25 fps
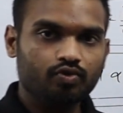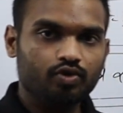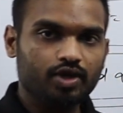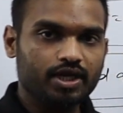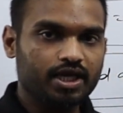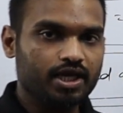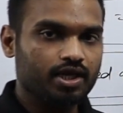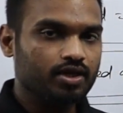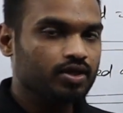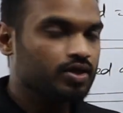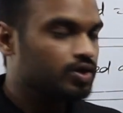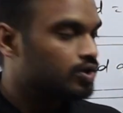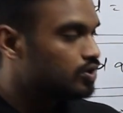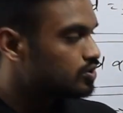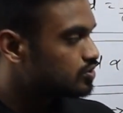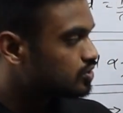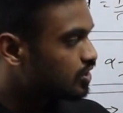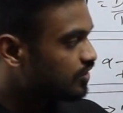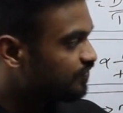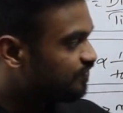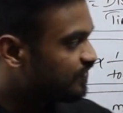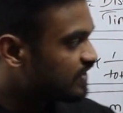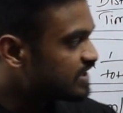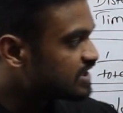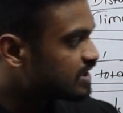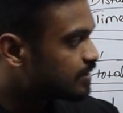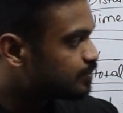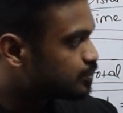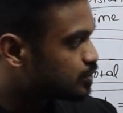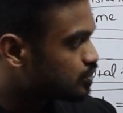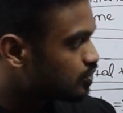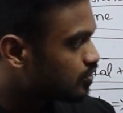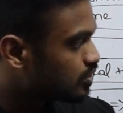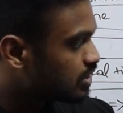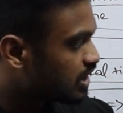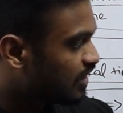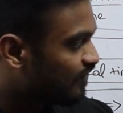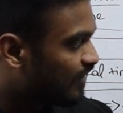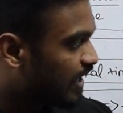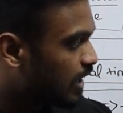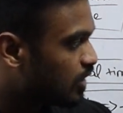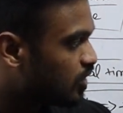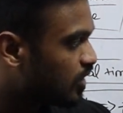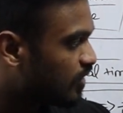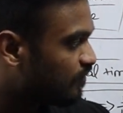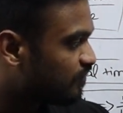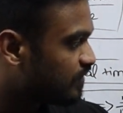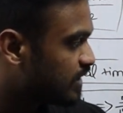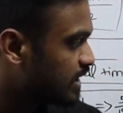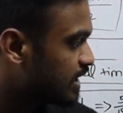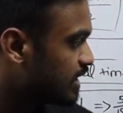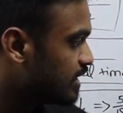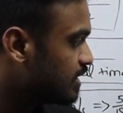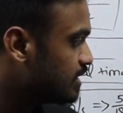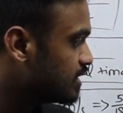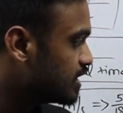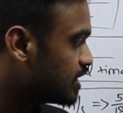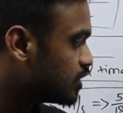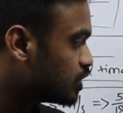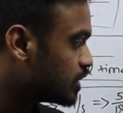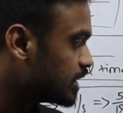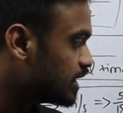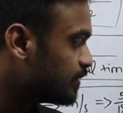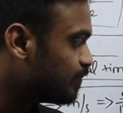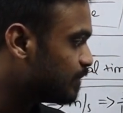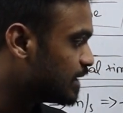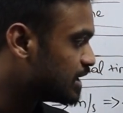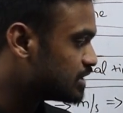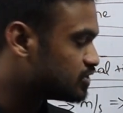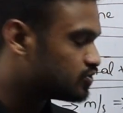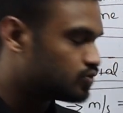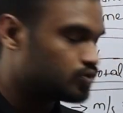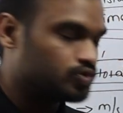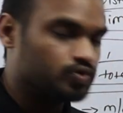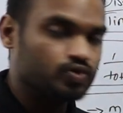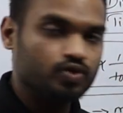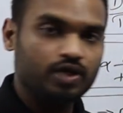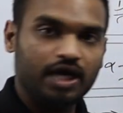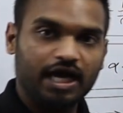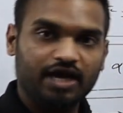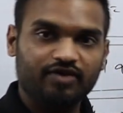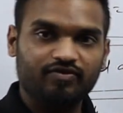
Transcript: Okay, so if I substitute the value of t in the t plus 2,